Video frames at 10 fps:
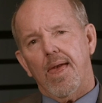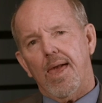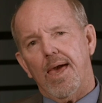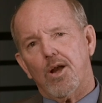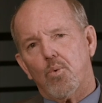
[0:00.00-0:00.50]

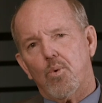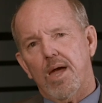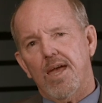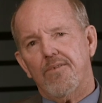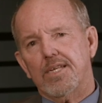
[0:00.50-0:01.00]
An
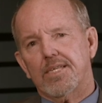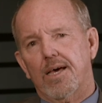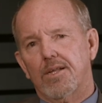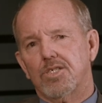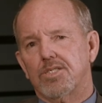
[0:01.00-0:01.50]
array of
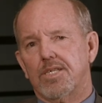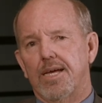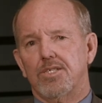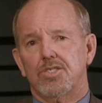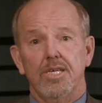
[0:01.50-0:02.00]
intelligence
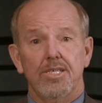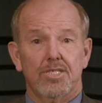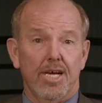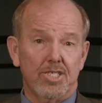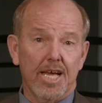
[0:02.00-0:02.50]
agencies
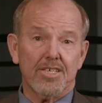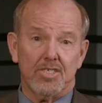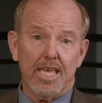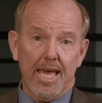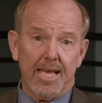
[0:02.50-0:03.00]
such as
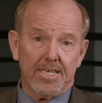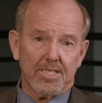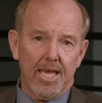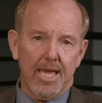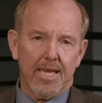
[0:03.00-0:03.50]
the
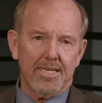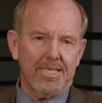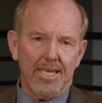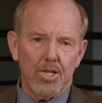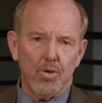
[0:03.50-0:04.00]
NSA
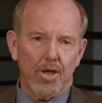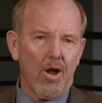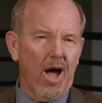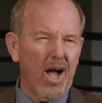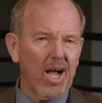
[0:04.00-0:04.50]
continue their
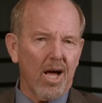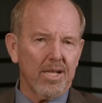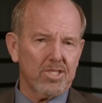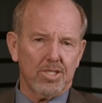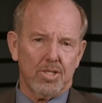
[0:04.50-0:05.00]

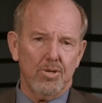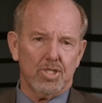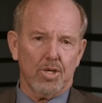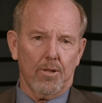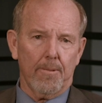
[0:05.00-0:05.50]

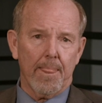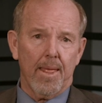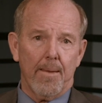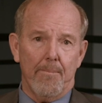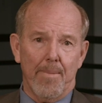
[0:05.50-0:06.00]
unconstitutional
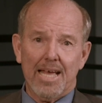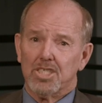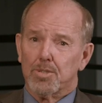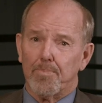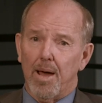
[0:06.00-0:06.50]
mass
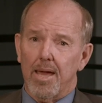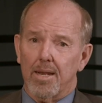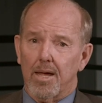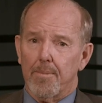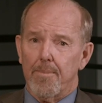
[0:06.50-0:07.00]
spying
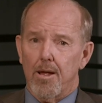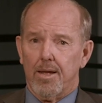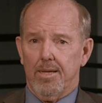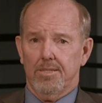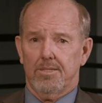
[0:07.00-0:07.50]
on
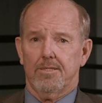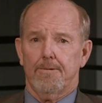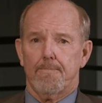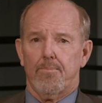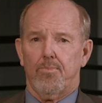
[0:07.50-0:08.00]
Americans.
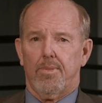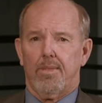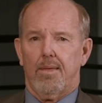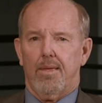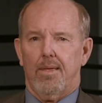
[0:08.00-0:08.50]

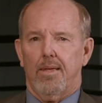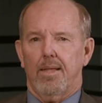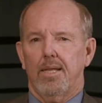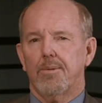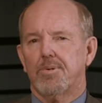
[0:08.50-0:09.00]

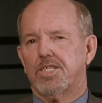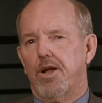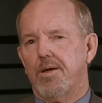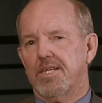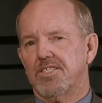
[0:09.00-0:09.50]

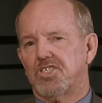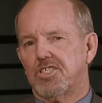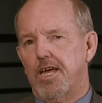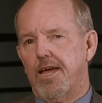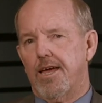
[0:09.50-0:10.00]
Libertarians
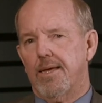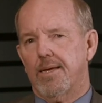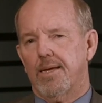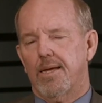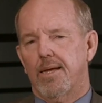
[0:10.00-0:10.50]
say,
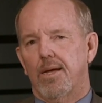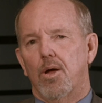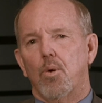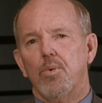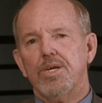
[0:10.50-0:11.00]

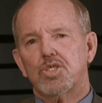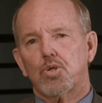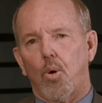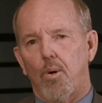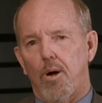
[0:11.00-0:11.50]

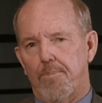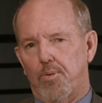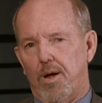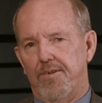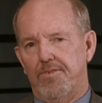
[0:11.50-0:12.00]
restore our
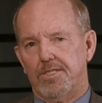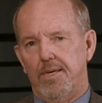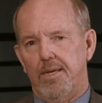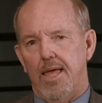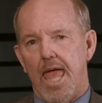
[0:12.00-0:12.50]

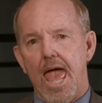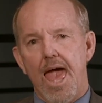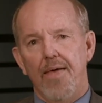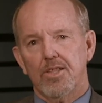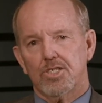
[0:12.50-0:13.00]
privacy,
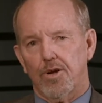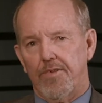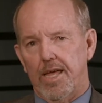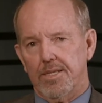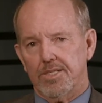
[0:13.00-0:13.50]
end the
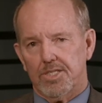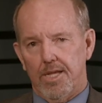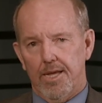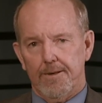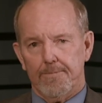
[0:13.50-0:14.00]
surveillance state.